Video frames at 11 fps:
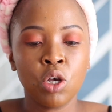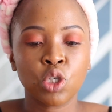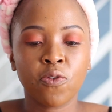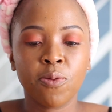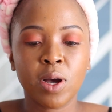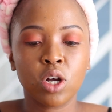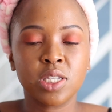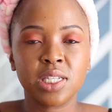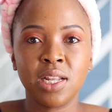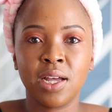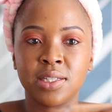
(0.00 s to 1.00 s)
So for my
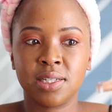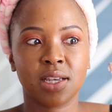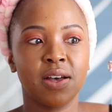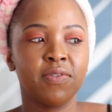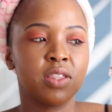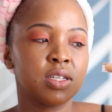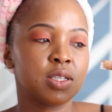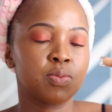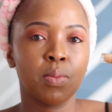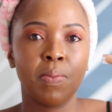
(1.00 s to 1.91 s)
concealer, I discovered this